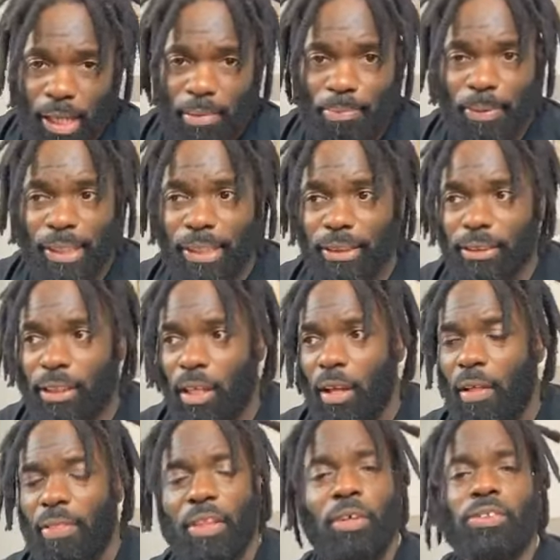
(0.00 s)
red beets,
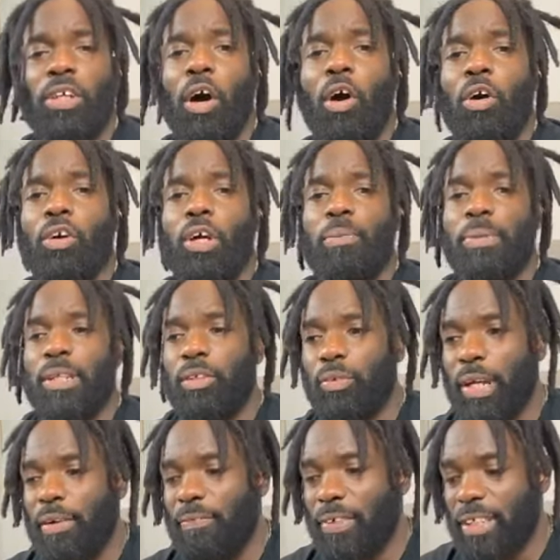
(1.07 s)
those are all going to be
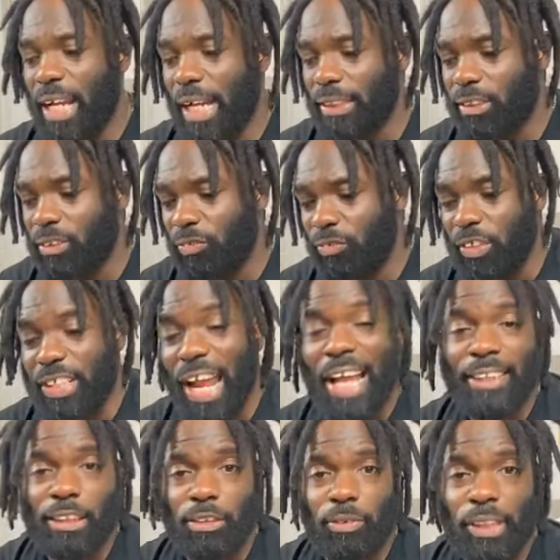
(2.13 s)
great for
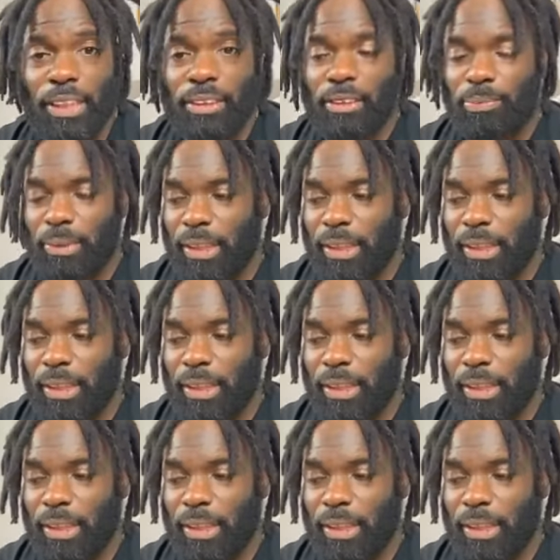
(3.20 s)
nitrates,